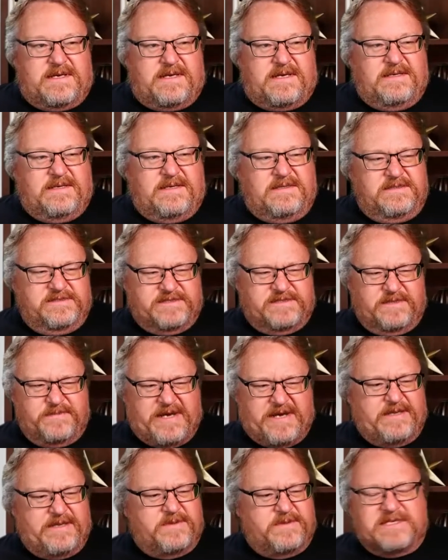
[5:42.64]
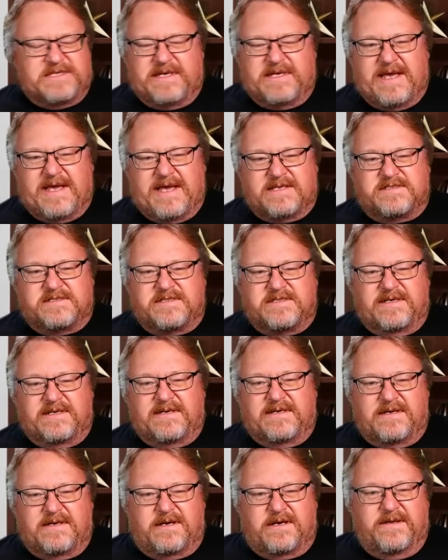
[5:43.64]
somebody that was a guest
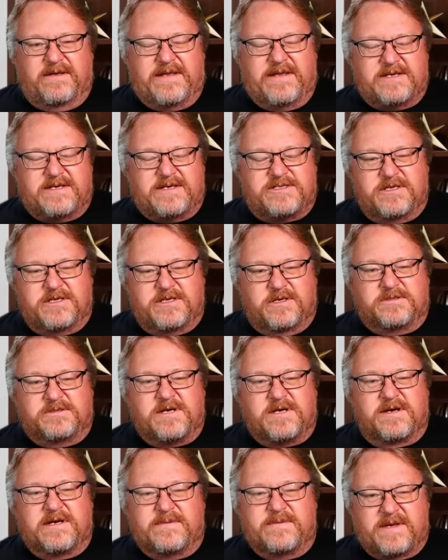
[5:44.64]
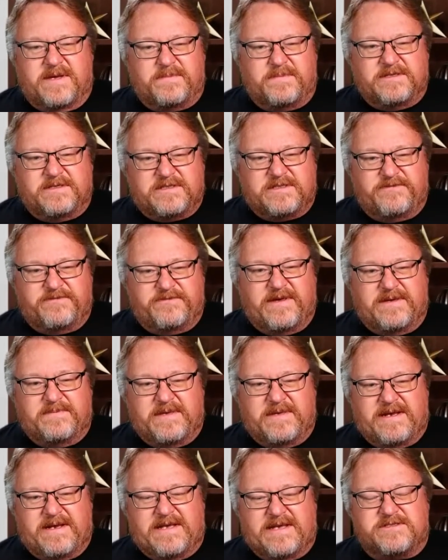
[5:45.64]
on that show talking about multifamily,
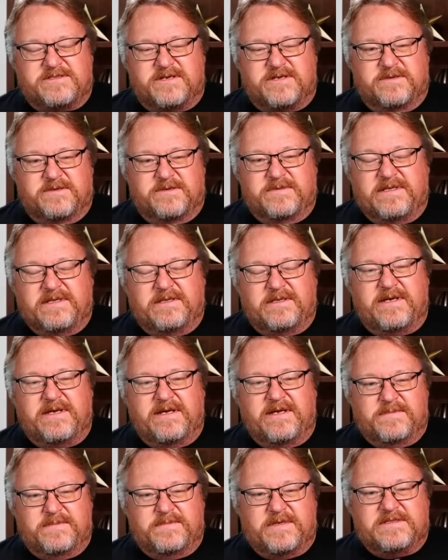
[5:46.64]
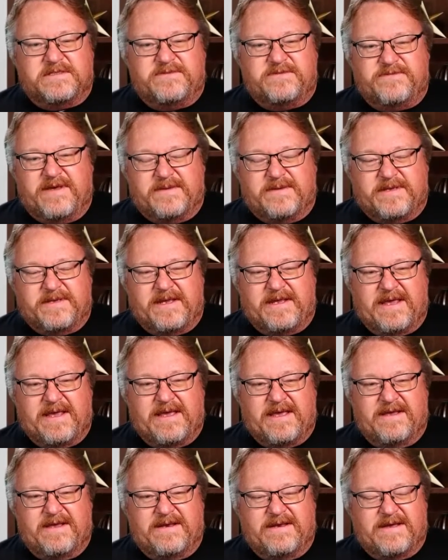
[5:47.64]
and I started really looking at multifamily,
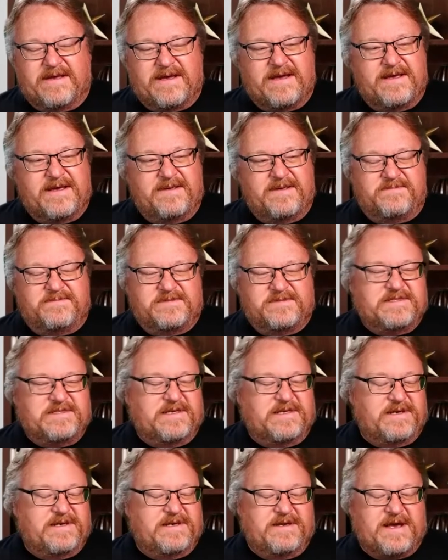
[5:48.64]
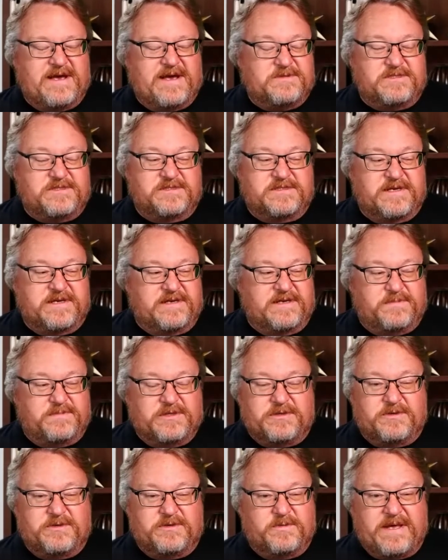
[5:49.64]
and I said, I was just kind of
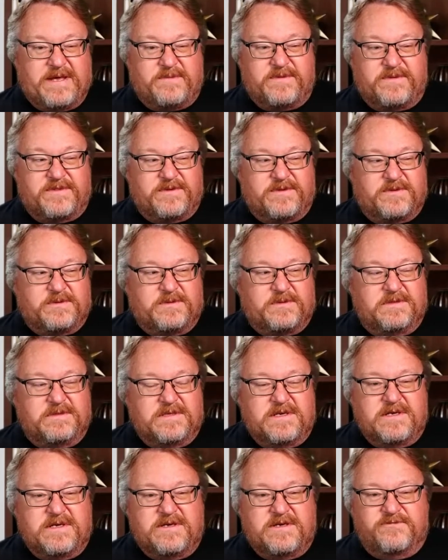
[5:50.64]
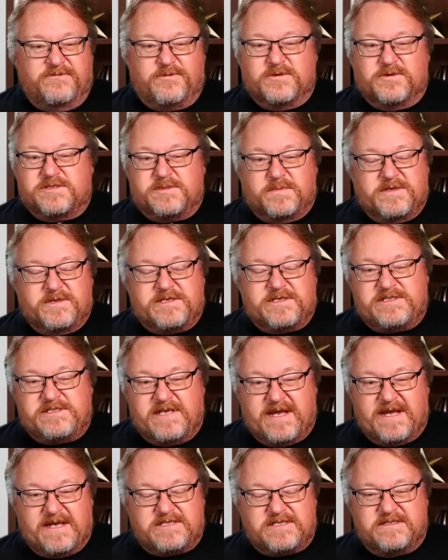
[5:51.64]
blown away with the whole forced
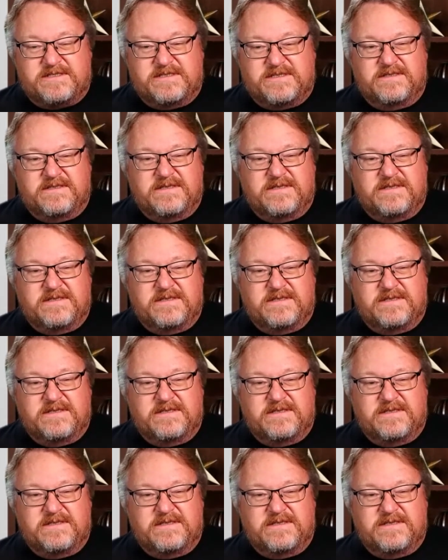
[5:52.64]
appreciation